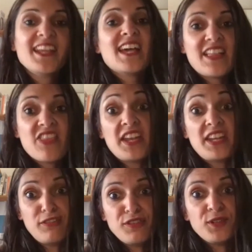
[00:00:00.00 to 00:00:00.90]
And then
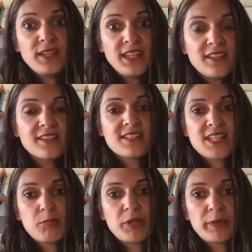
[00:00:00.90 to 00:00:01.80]
you need to
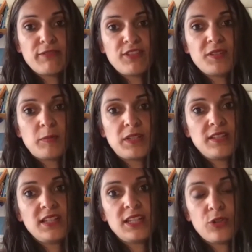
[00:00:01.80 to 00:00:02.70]
supplement vitamin D,
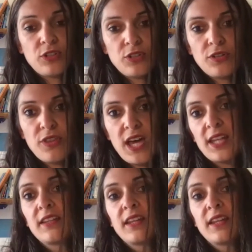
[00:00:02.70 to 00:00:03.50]
you can do that.